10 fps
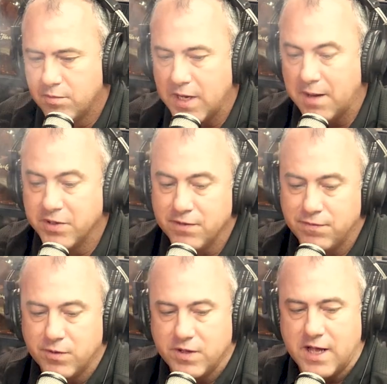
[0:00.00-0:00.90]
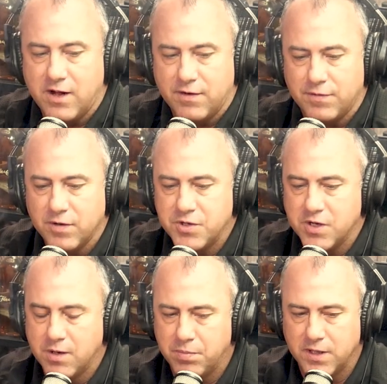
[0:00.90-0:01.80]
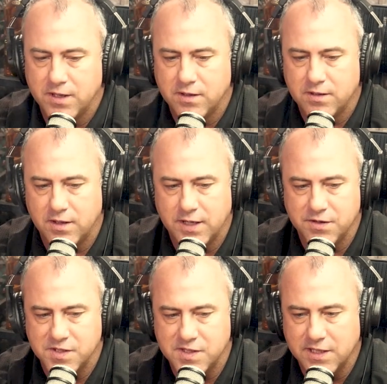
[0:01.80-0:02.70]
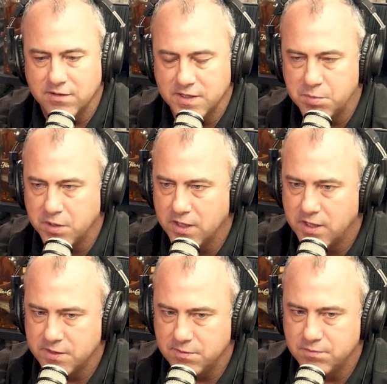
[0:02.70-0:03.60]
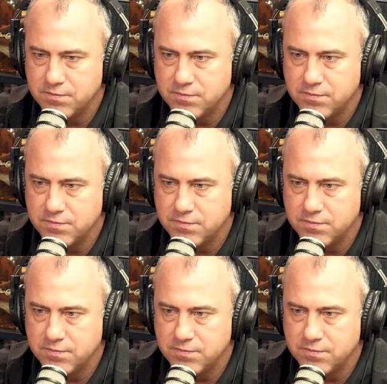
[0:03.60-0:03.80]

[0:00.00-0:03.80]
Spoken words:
but yeah, I'm looking forward to that off-road trip. I hear the scenery is pretty awesome.